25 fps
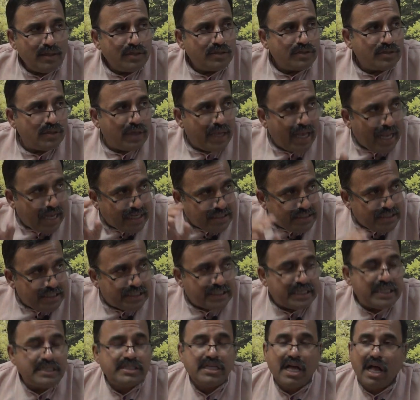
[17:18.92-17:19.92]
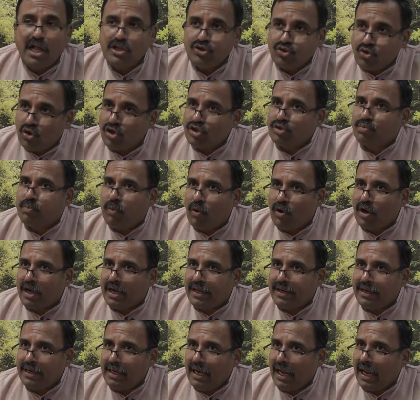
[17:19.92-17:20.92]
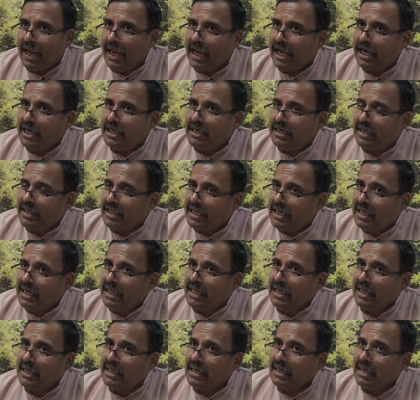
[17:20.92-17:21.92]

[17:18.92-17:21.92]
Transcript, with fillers: So existence also spoken in in